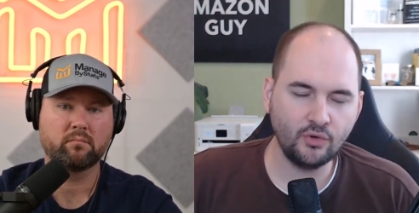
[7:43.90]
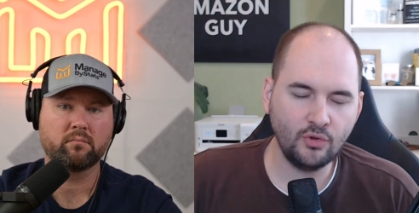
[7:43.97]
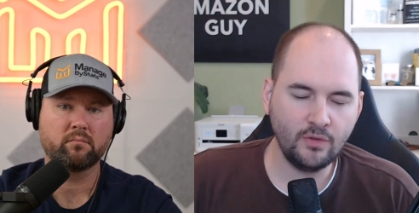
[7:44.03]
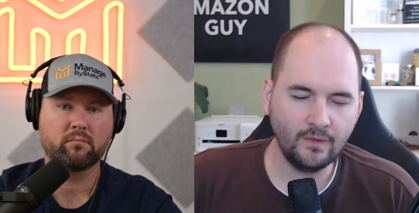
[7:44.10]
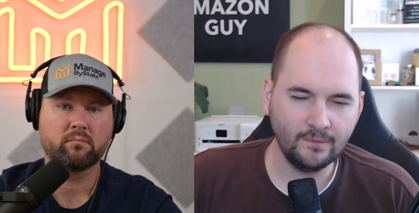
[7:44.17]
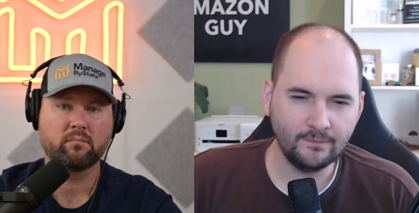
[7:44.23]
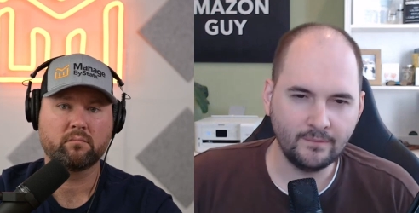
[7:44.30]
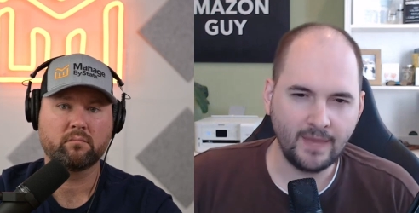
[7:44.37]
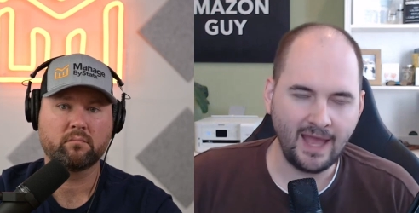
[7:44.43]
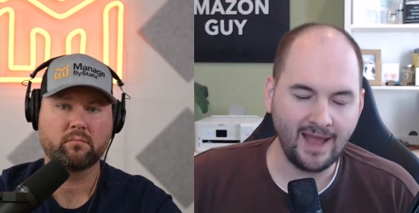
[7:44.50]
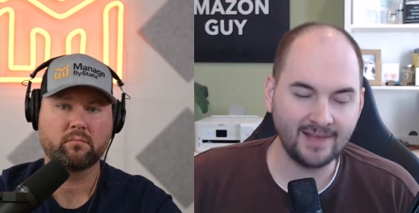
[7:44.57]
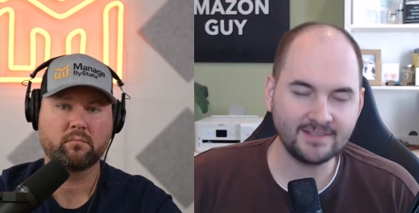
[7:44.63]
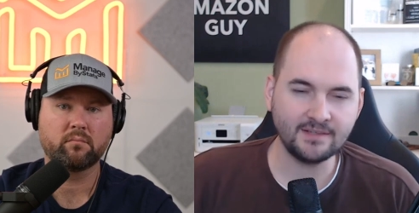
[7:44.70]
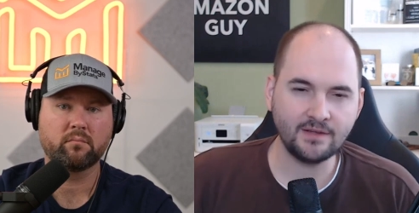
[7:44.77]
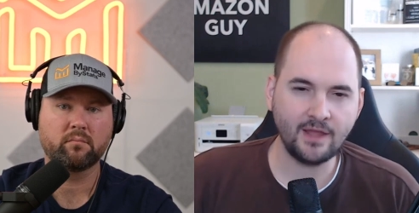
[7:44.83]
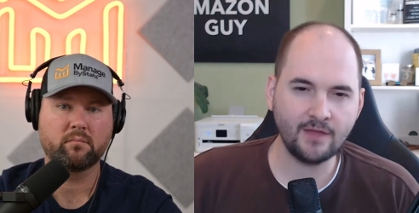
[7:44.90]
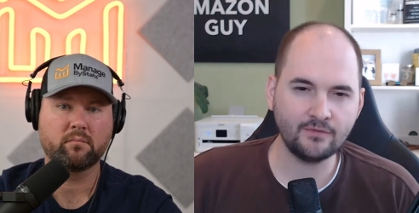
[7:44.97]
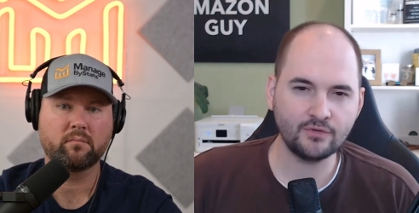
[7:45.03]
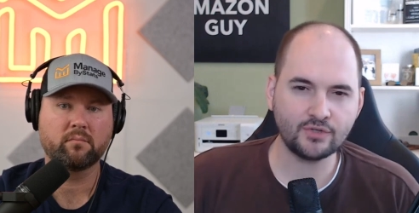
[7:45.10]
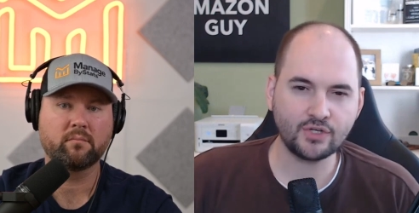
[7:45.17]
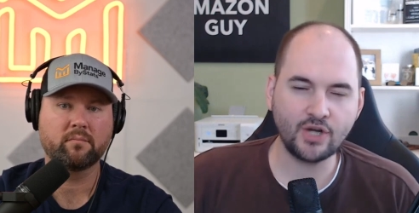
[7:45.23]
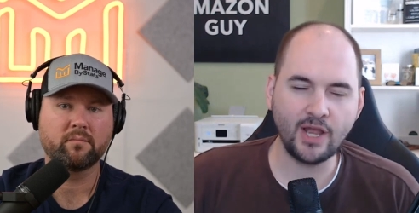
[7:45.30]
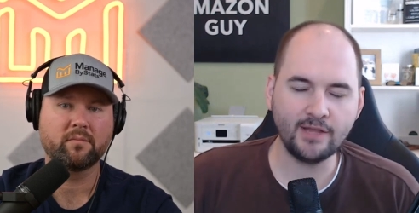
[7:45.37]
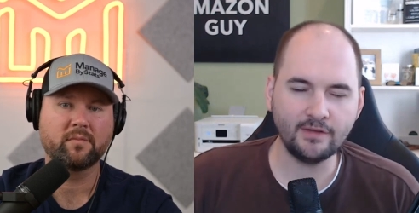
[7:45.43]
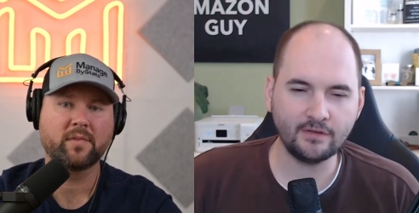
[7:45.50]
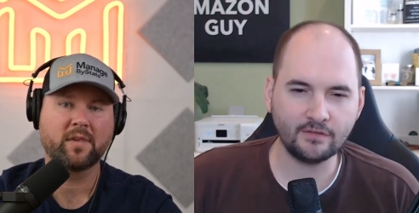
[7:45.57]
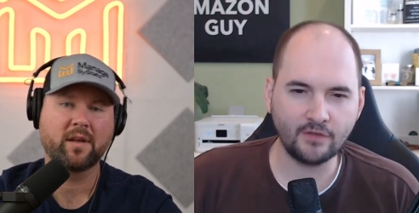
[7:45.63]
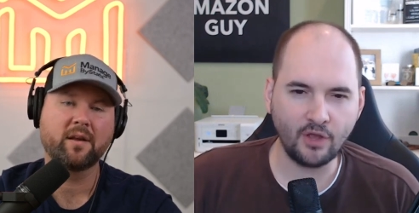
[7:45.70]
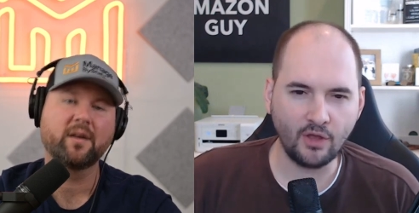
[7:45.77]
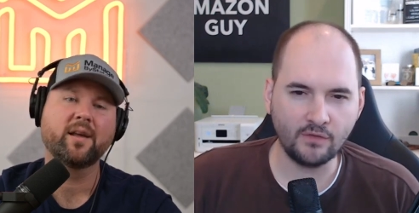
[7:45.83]
Speaker 1: that Google hasn't ever
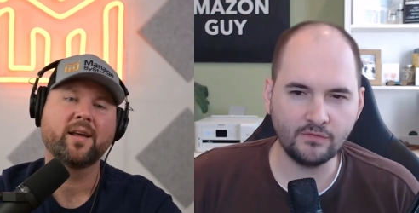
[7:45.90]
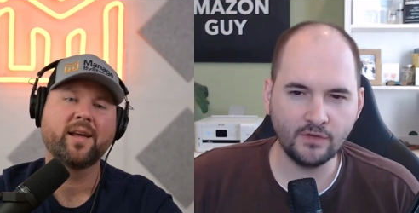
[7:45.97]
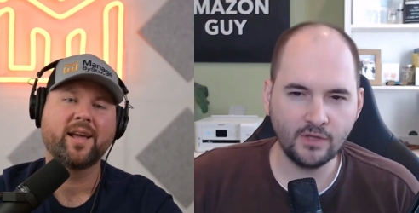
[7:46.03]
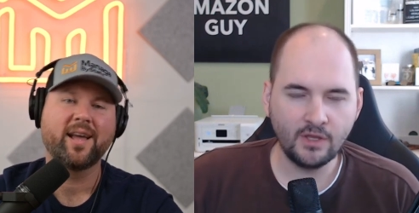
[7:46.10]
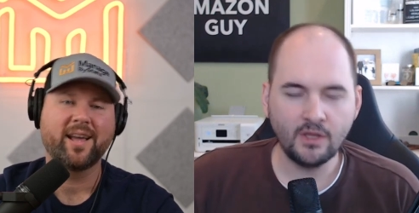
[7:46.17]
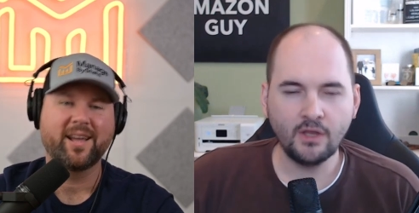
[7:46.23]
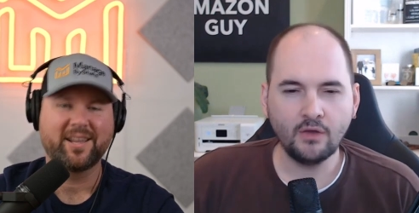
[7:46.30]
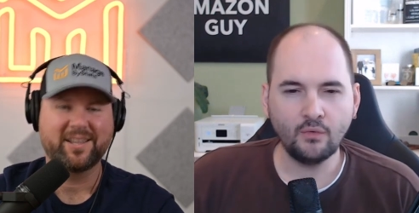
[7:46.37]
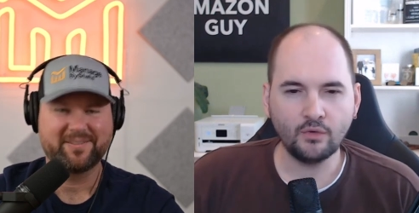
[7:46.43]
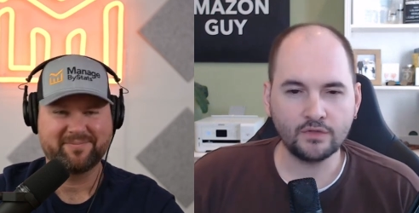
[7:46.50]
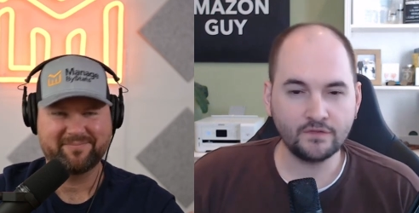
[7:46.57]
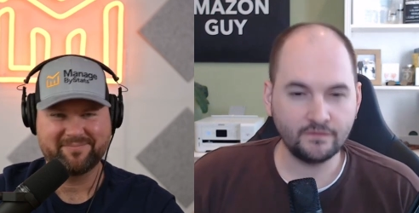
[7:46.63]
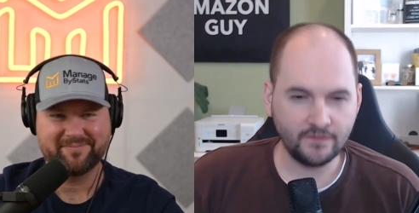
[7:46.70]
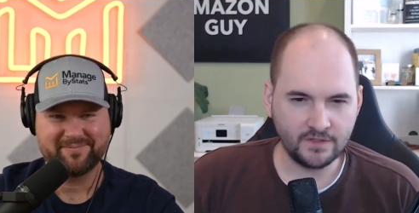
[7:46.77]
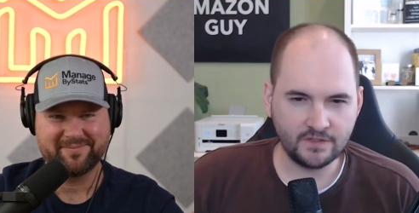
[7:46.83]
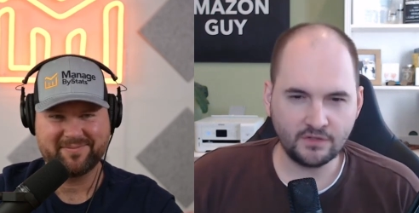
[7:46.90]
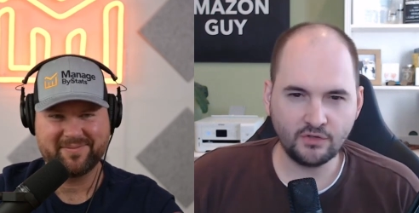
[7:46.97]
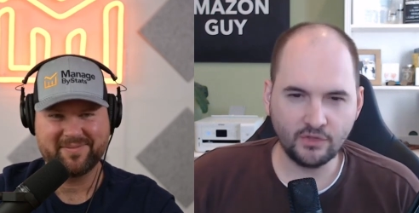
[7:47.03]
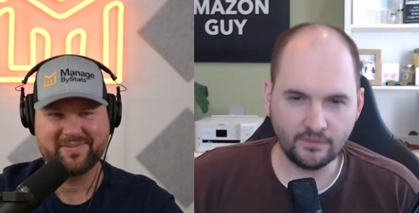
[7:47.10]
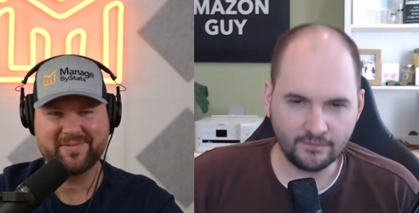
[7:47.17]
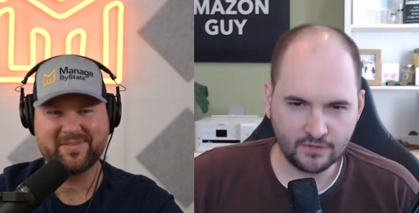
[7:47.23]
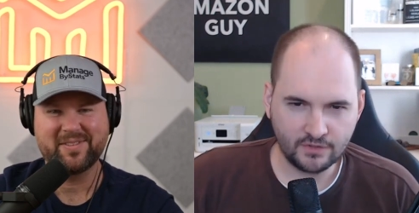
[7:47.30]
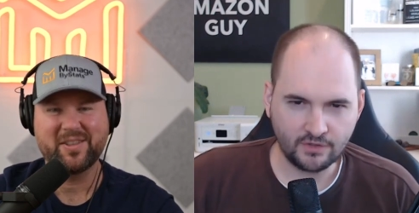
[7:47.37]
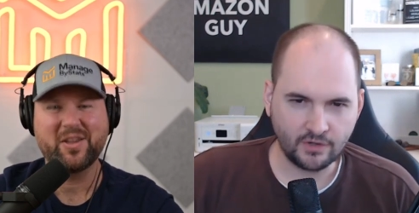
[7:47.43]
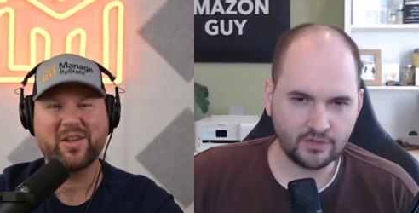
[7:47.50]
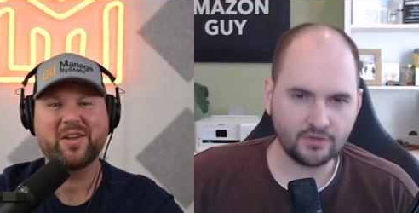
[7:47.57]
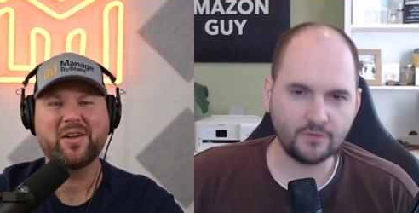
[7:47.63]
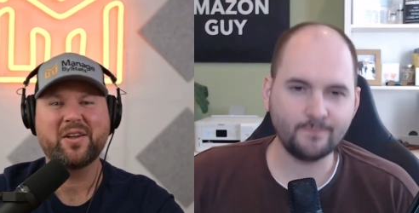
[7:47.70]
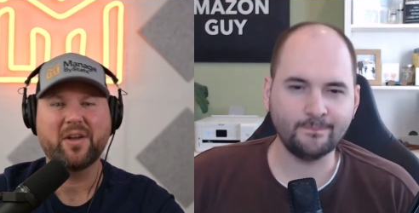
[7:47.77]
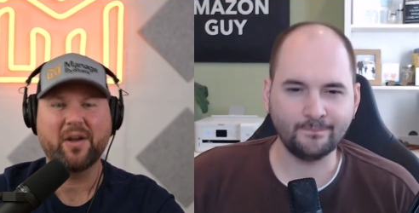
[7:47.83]
tried to solve was physical
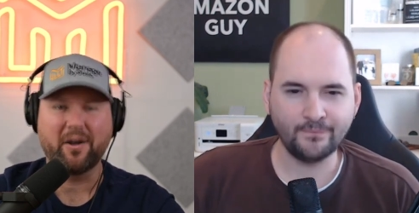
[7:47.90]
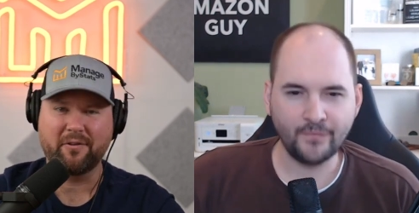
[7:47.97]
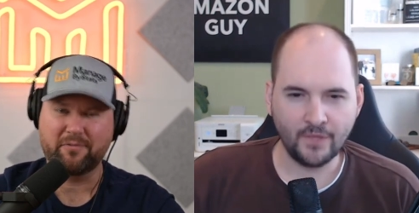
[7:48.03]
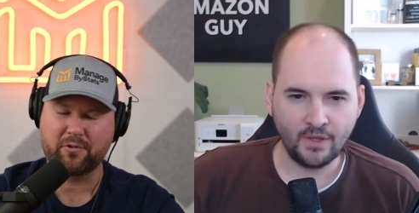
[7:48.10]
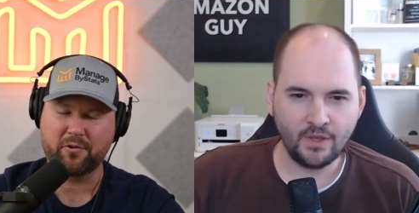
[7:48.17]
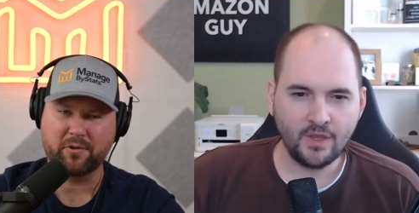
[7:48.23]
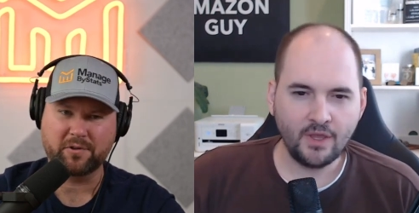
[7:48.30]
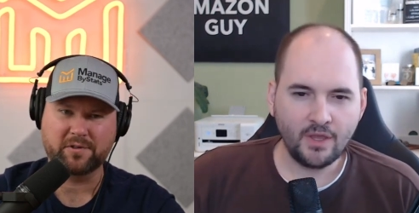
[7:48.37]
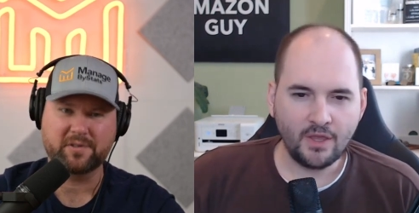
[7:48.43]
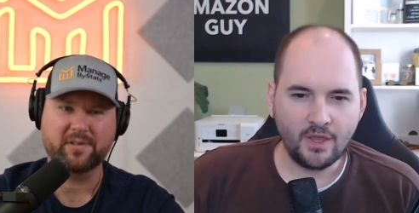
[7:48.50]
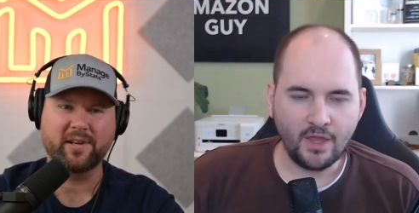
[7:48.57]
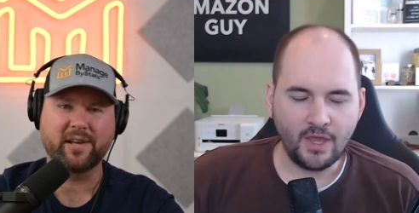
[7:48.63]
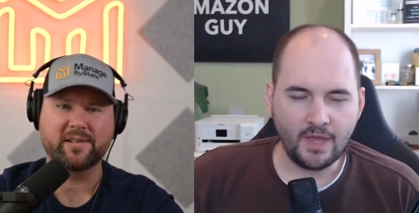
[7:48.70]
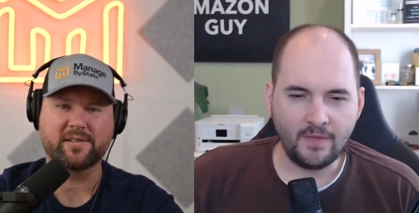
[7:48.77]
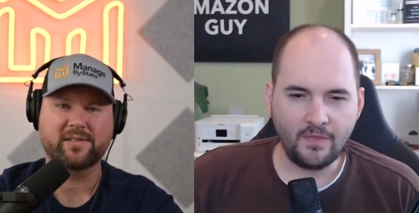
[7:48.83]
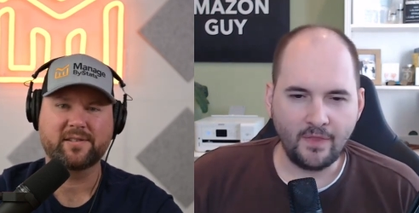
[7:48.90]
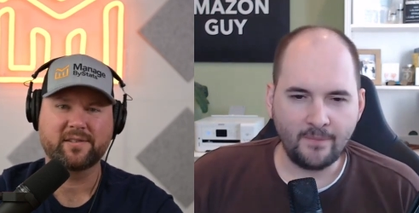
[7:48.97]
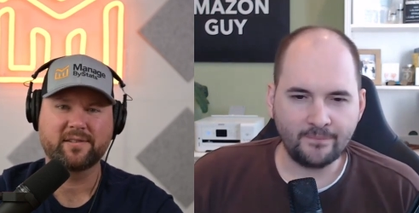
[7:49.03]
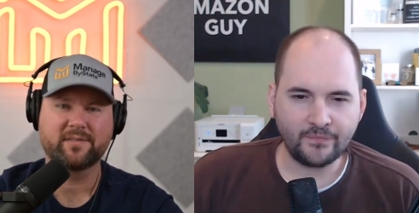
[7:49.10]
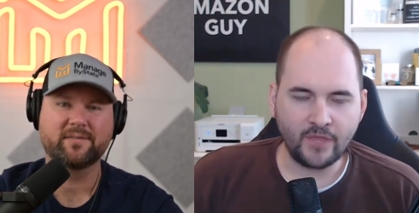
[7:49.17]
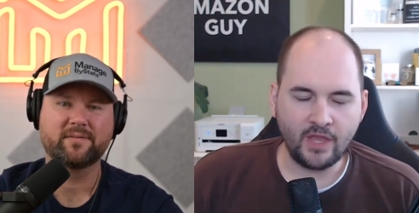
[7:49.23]
infrastructure. Of course, yes.